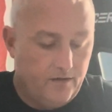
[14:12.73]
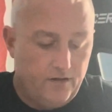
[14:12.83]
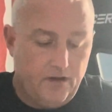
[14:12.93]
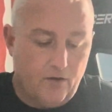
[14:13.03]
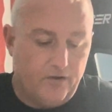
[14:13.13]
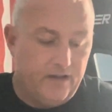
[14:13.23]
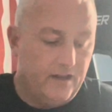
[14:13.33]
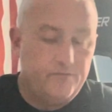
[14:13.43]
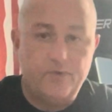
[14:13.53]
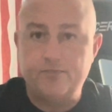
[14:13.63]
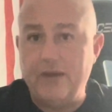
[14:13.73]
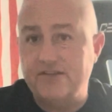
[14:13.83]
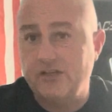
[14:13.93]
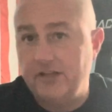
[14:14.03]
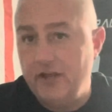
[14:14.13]
It
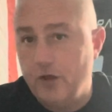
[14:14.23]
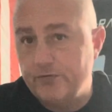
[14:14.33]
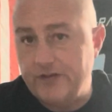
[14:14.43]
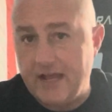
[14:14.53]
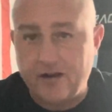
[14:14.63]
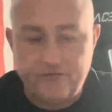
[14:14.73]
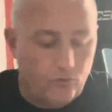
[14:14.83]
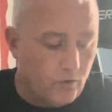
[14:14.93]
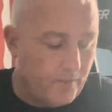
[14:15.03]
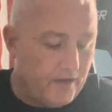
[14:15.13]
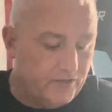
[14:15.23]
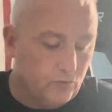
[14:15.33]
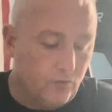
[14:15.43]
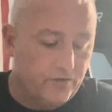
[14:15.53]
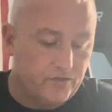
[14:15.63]
basically helps you out if you want to make
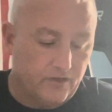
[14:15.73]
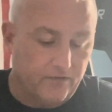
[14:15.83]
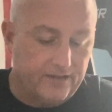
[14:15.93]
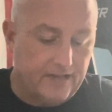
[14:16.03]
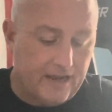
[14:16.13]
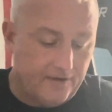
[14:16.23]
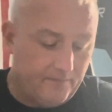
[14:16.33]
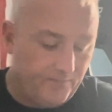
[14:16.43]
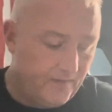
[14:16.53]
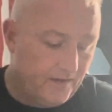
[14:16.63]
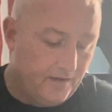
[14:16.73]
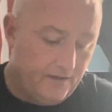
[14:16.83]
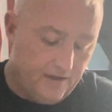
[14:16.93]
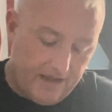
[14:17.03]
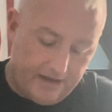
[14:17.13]
stories and stuff like that.
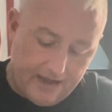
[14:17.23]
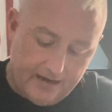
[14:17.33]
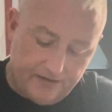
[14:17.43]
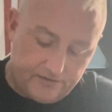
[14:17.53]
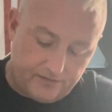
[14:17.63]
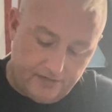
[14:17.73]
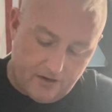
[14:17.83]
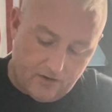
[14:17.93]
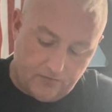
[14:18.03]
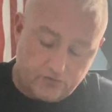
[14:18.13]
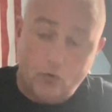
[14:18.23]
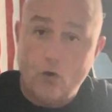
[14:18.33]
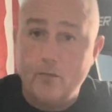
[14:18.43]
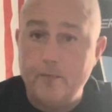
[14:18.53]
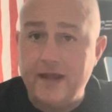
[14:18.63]
And again, it's
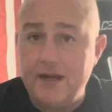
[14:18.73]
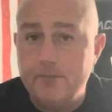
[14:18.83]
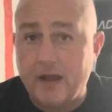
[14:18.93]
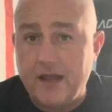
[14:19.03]
all made by